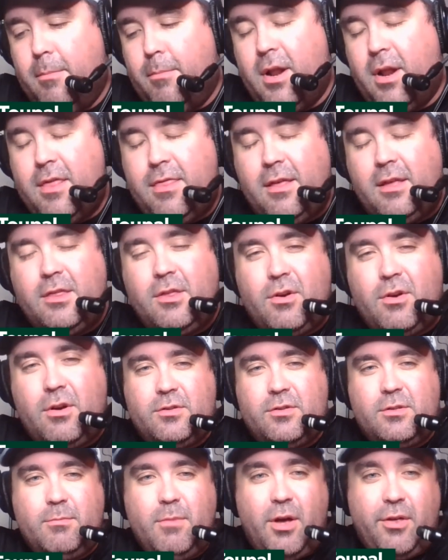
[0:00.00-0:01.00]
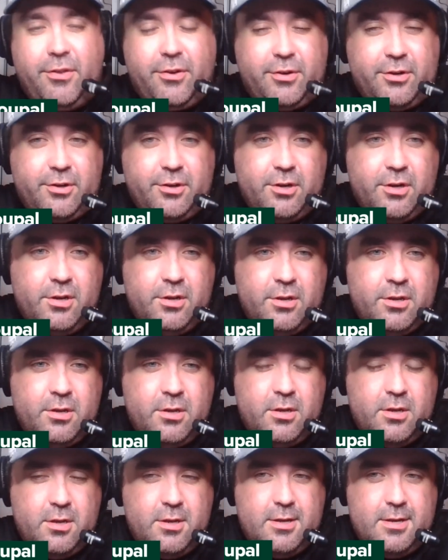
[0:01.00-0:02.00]
But I think some other,
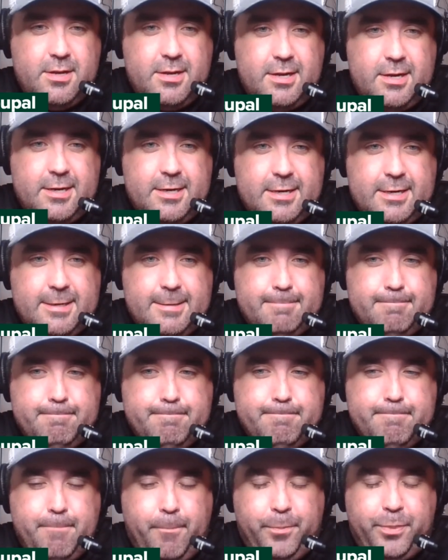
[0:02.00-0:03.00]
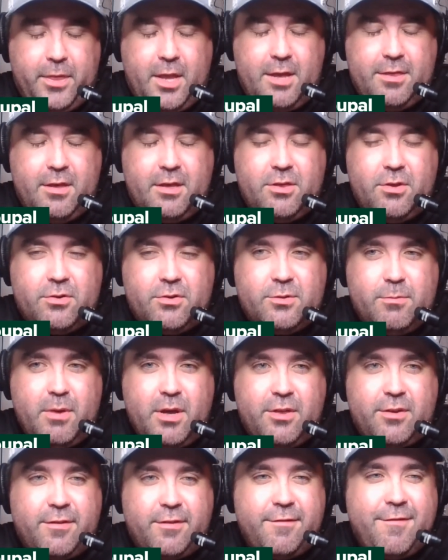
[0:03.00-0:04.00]
um, I think there are some
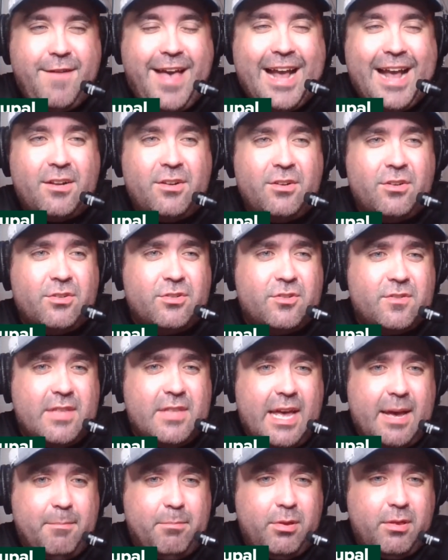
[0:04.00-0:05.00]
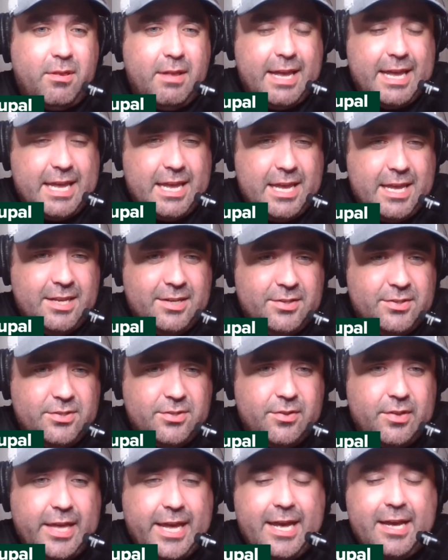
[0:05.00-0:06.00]
other factors that play into
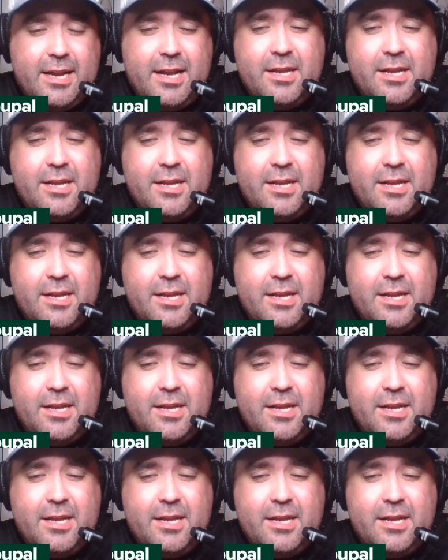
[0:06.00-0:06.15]
that.